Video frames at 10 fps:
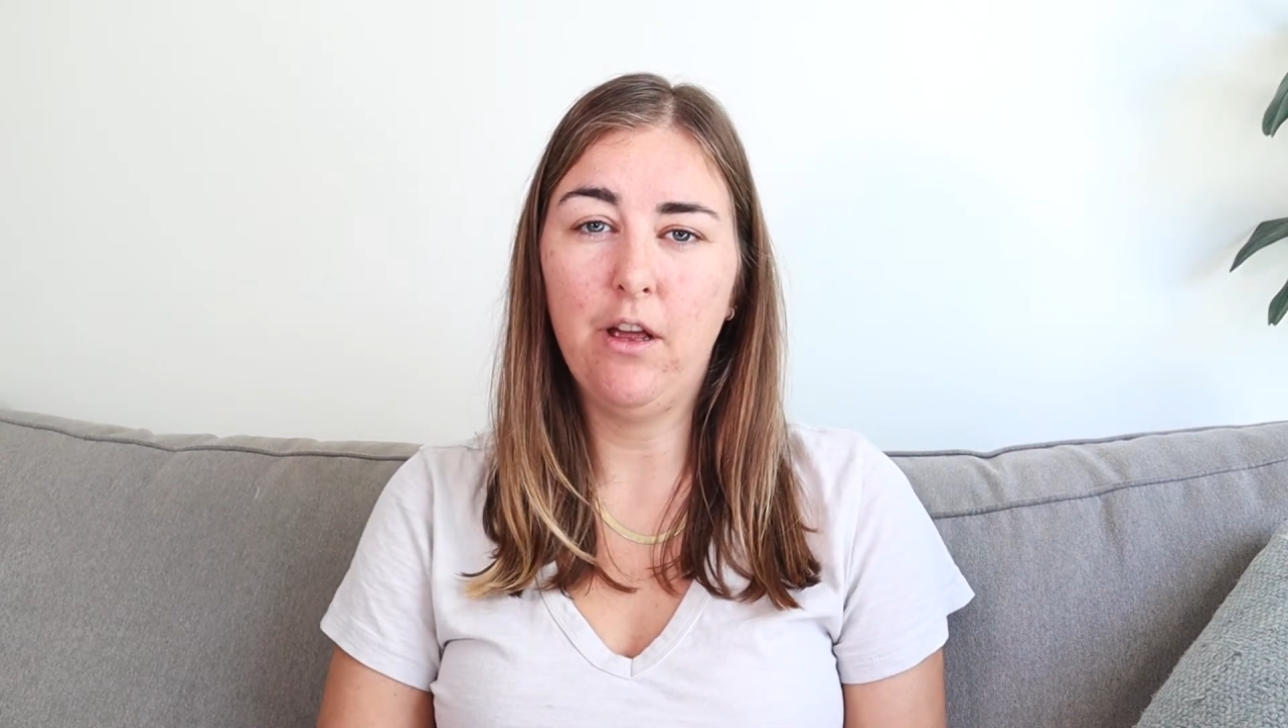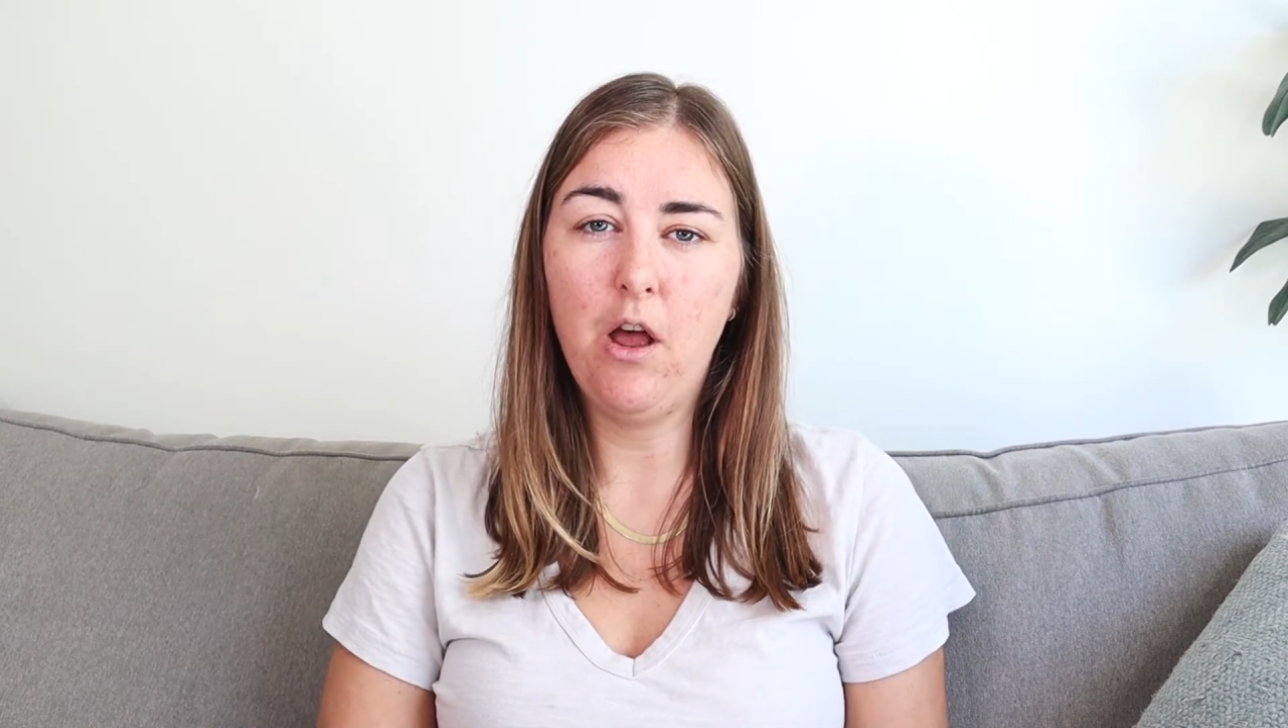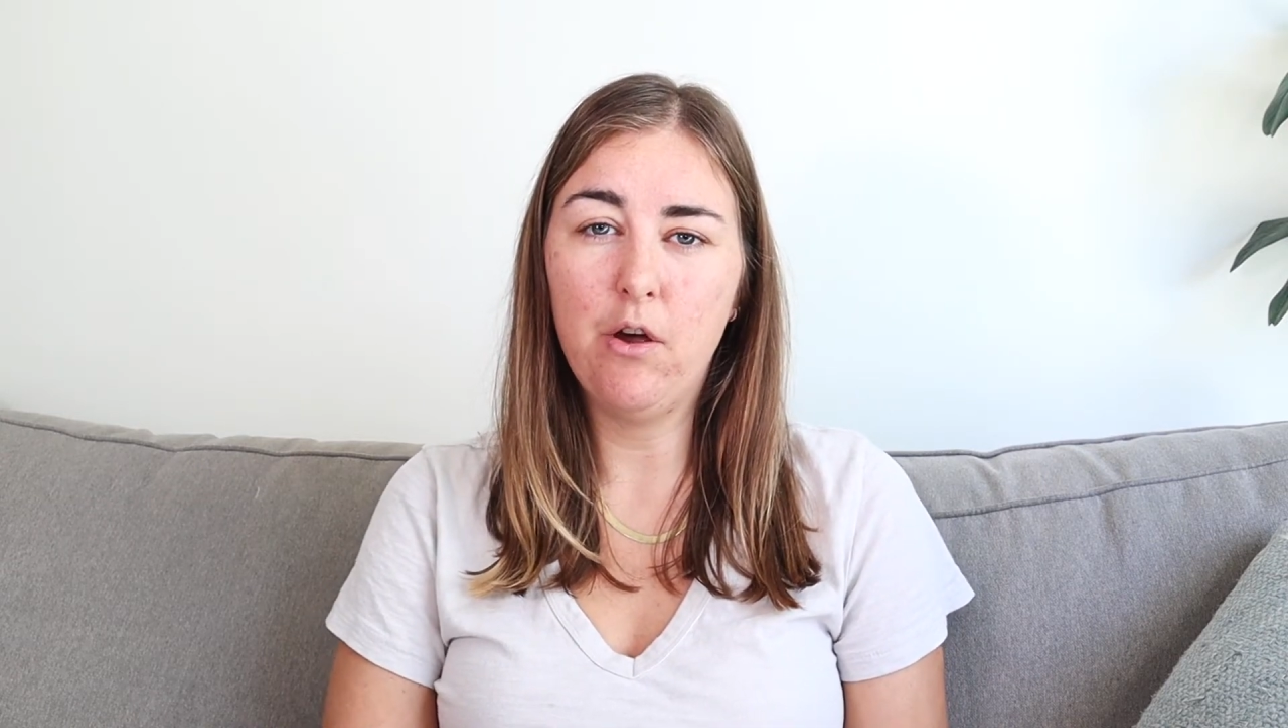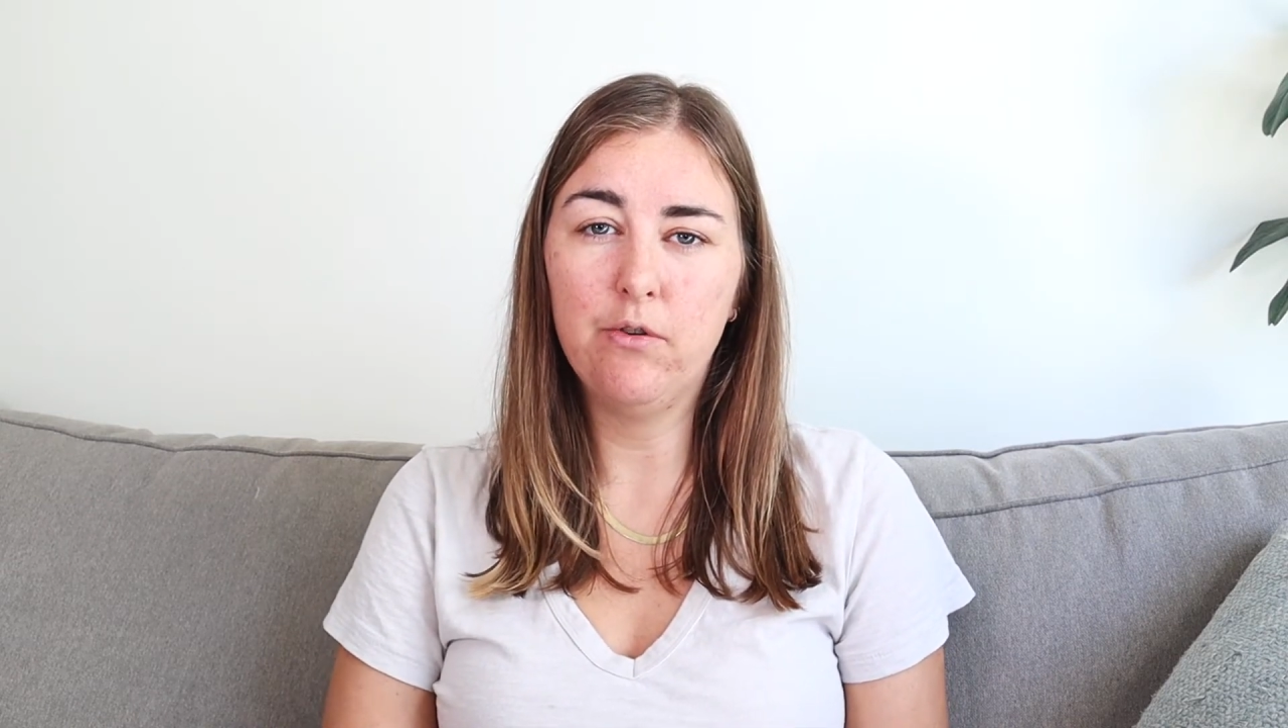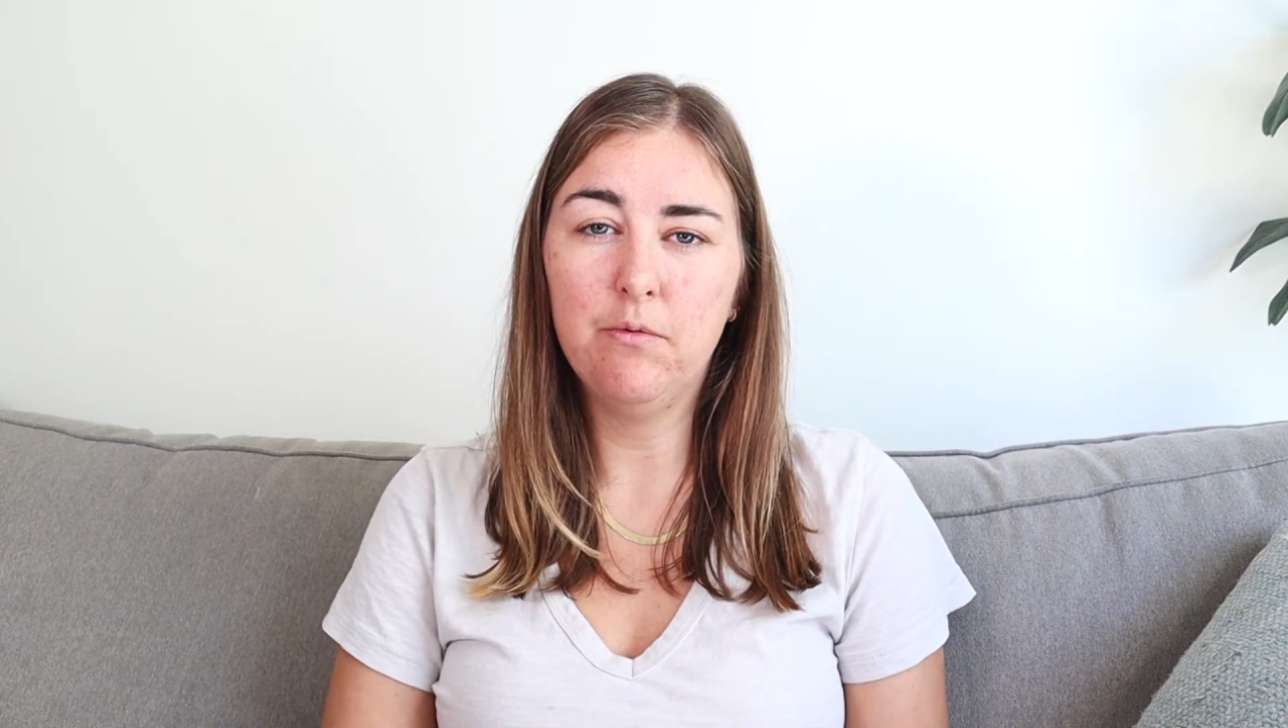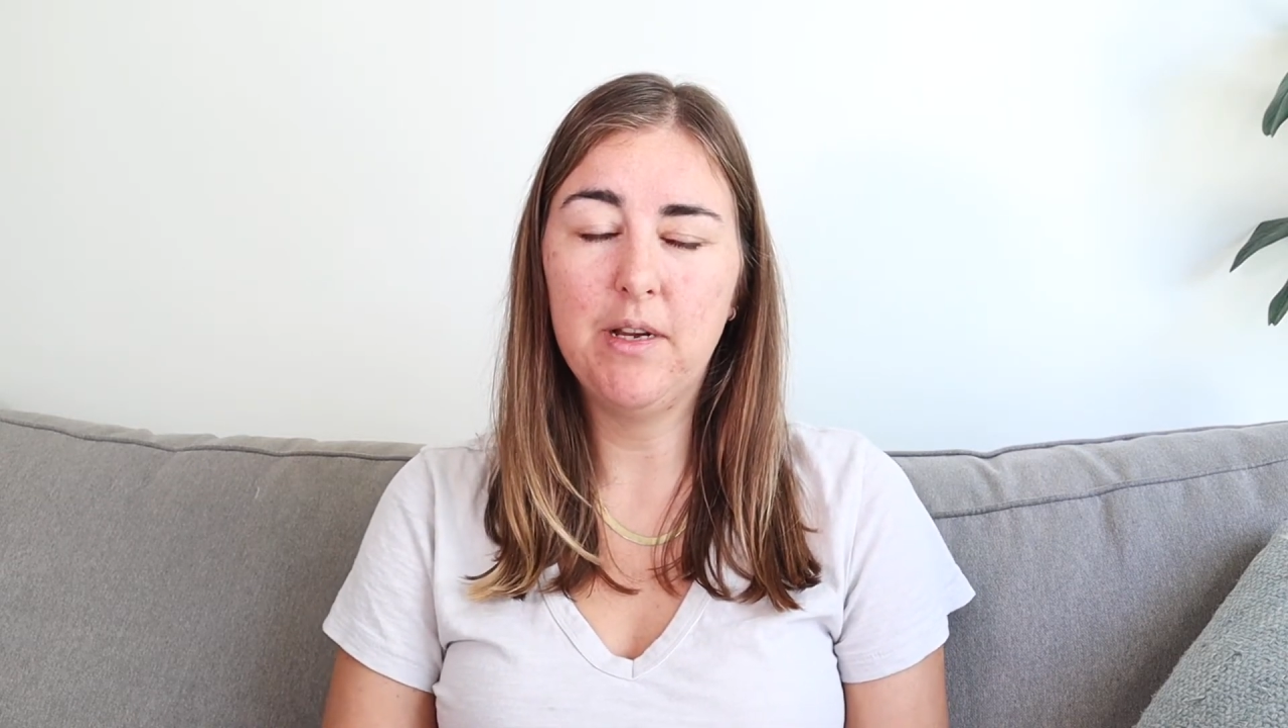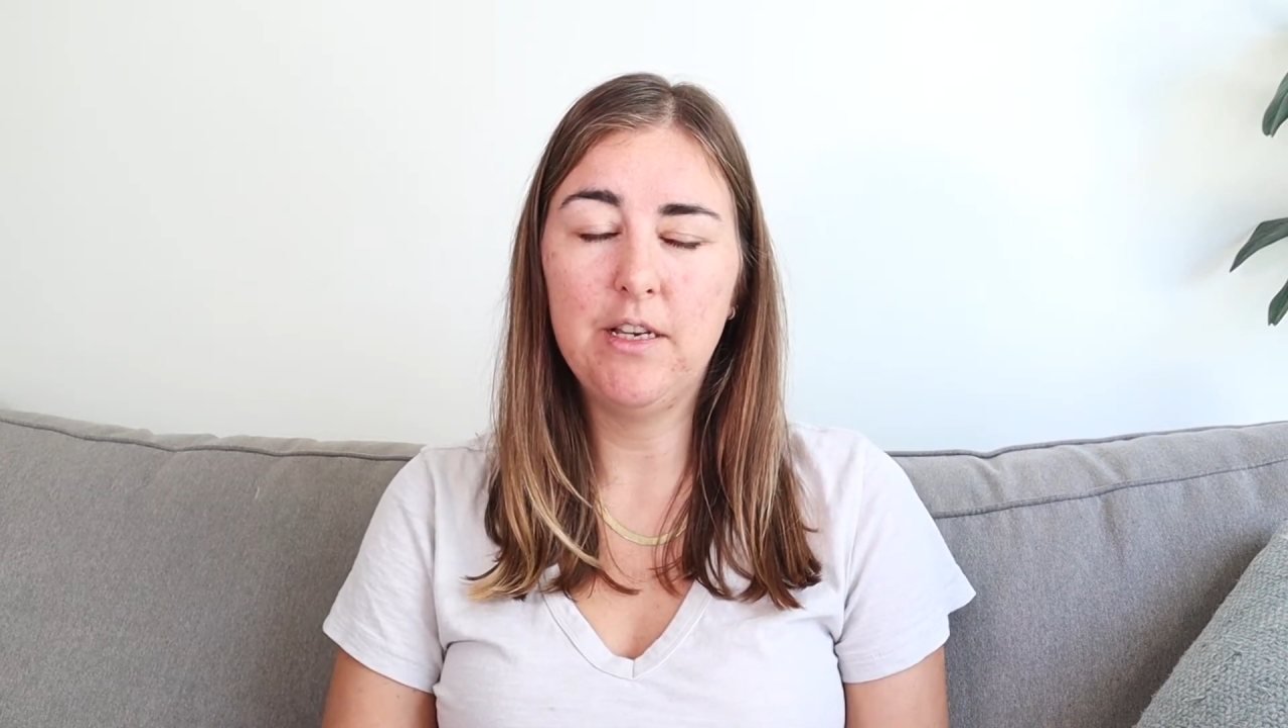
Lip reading: home